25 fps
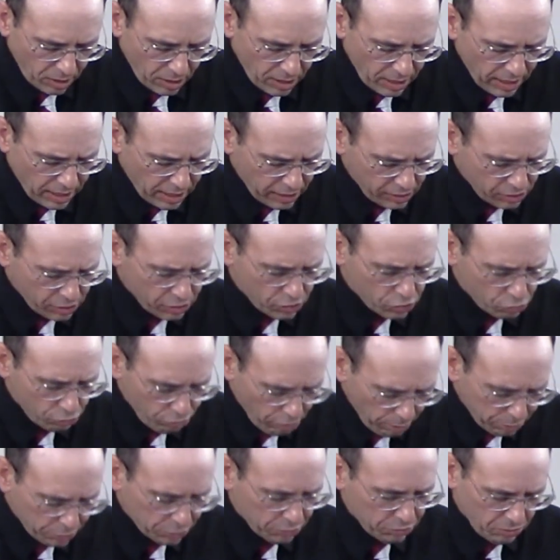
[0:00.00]
and it's a
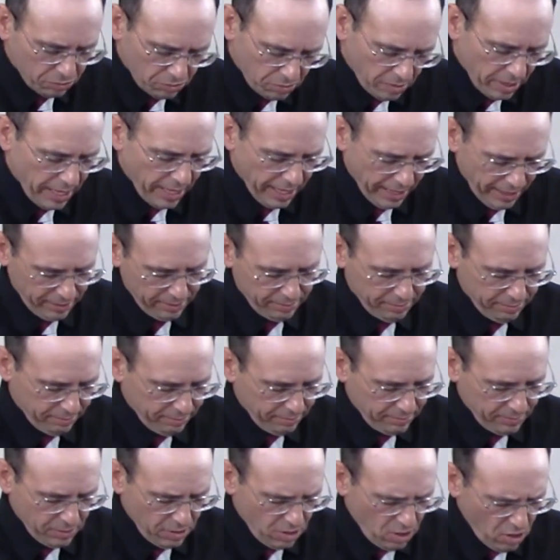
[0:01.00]
scriptural way.
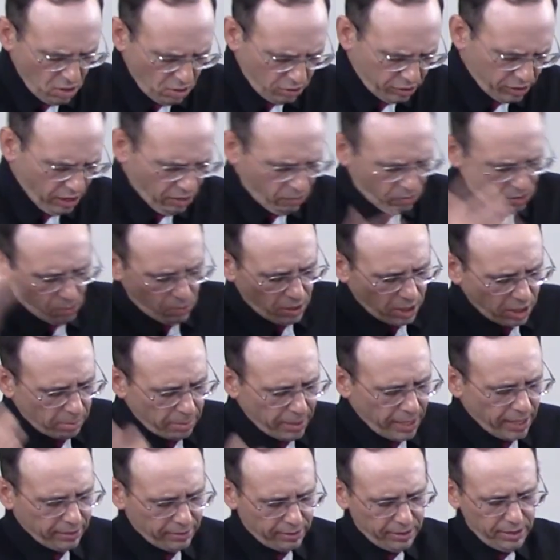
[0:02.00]
Say, well, what
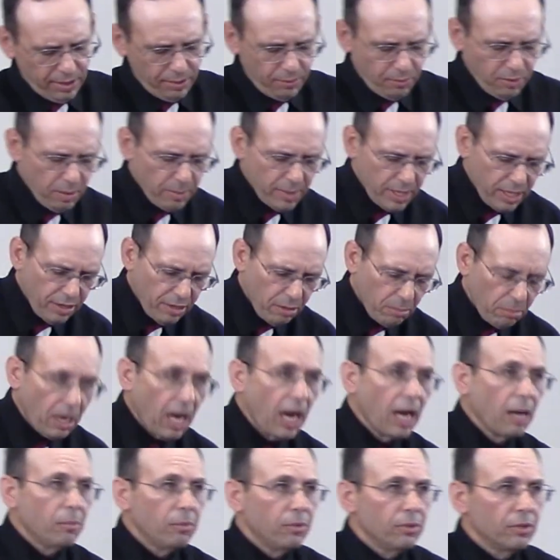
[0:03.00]
about the women in the
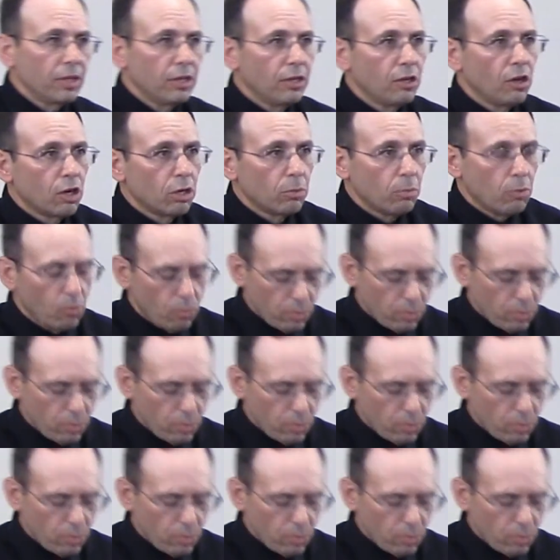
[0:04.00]
Bible, the notable